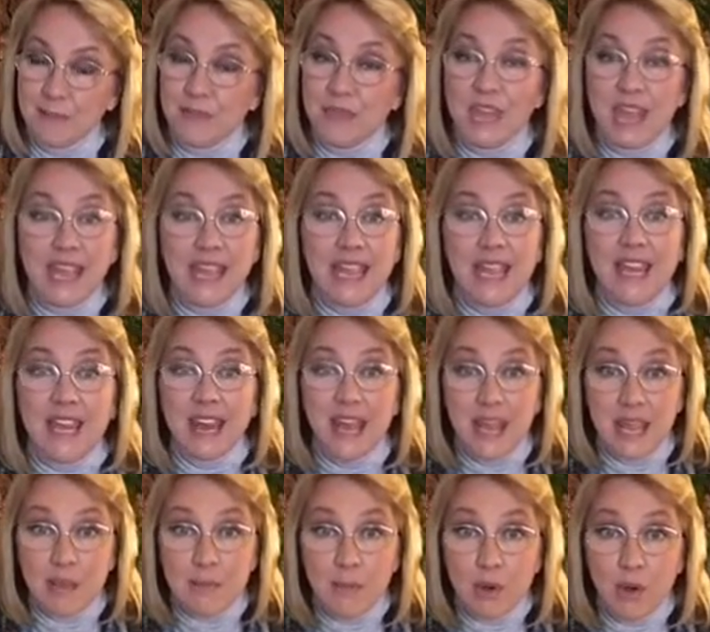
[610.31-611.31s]
They
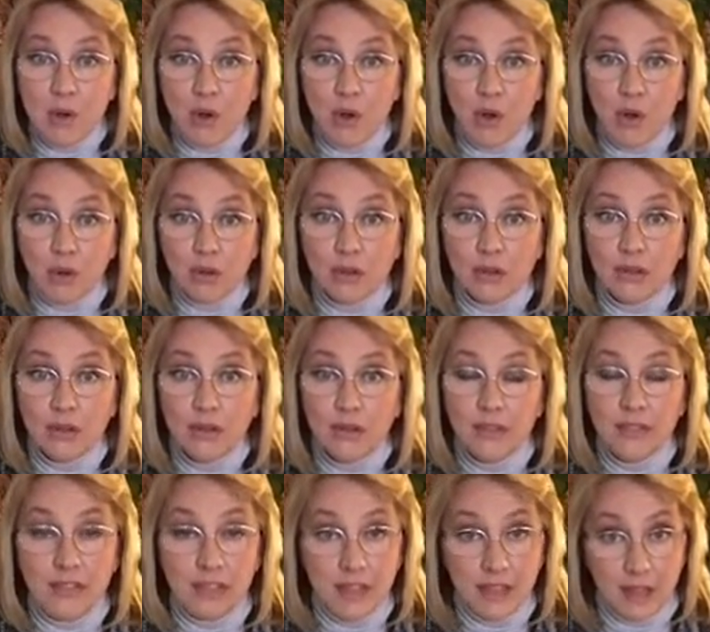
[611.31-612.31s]
enable
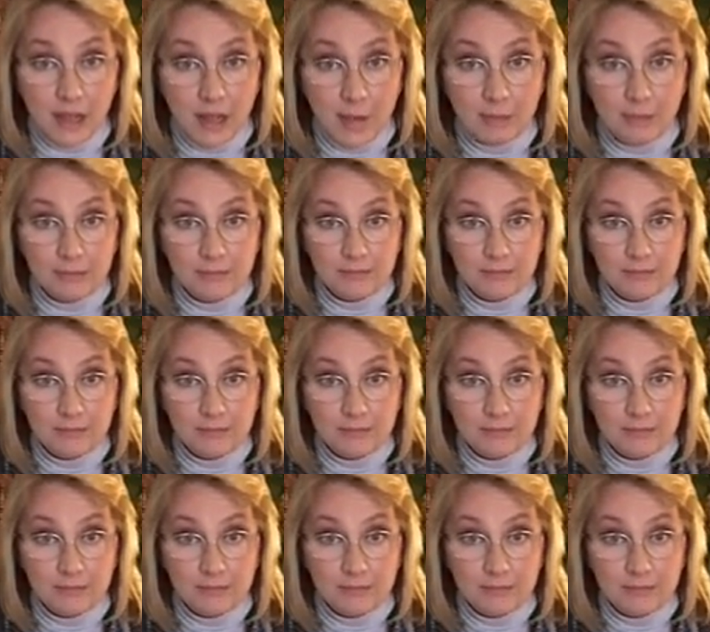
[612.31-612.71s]
them.